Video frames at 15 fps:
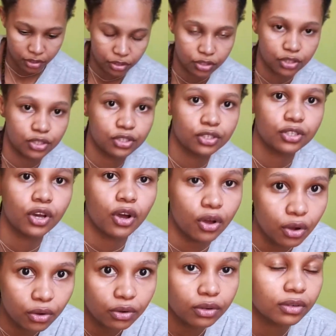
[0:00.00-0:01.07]

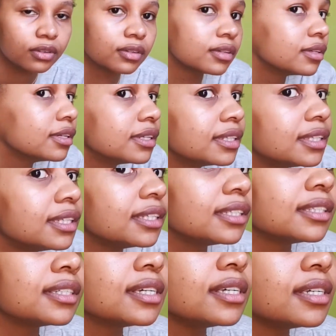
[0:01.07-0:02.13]
So,
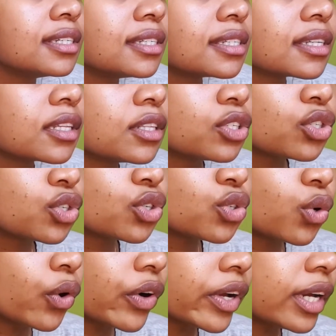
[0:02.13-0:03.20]
this is the
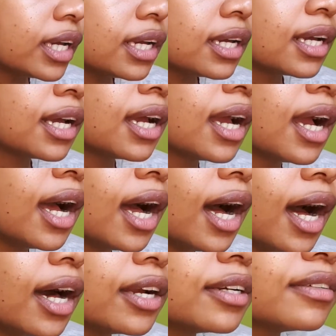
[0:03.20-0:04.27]
story.
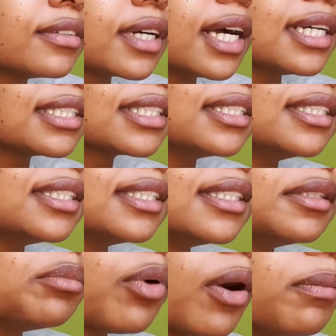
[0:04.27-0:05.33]
I don't know if you guys can
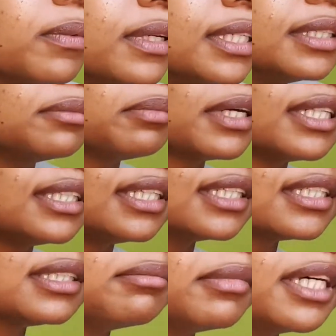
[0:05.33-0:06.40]
see properly, but
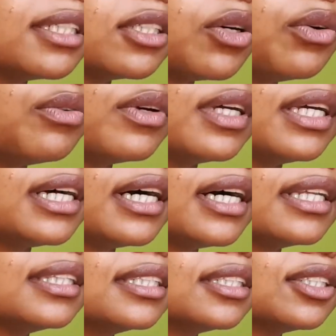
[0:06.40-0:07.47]
this mess over
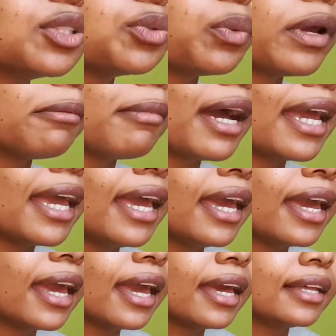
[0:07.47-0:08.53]
here, this is where my
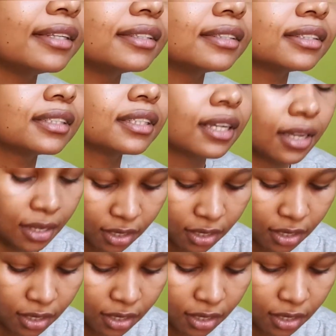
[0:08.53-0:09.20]
hair ends.